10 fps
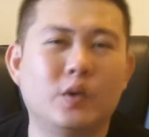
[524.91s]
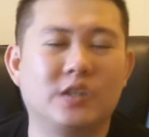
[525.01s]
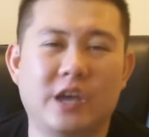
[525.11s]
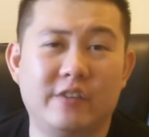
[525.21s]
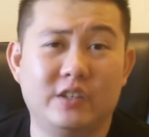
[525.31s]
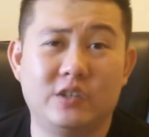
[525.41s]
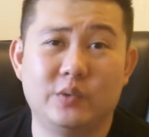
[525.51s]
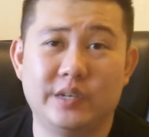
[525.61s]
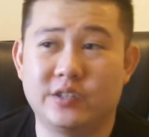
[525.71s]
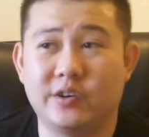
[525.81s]
once every 2
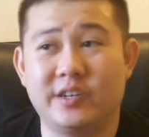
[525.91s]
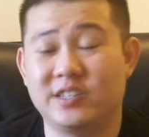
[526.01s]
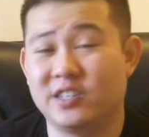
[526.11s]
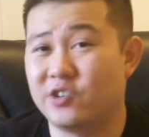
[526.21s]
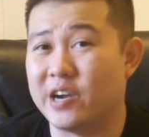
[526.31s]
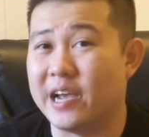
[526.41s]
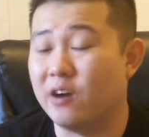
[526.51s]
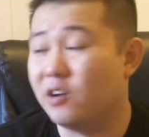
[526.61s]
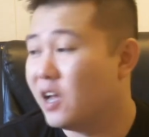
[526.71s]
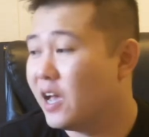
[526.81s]
weeks, so it doesn't dry
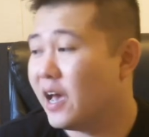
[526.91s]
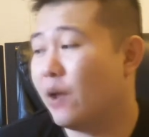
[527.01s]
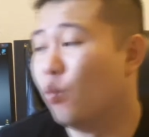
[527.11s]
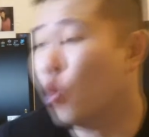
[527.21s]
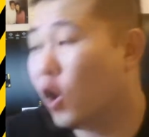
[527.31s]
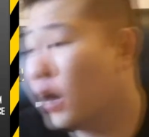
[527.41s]
out. And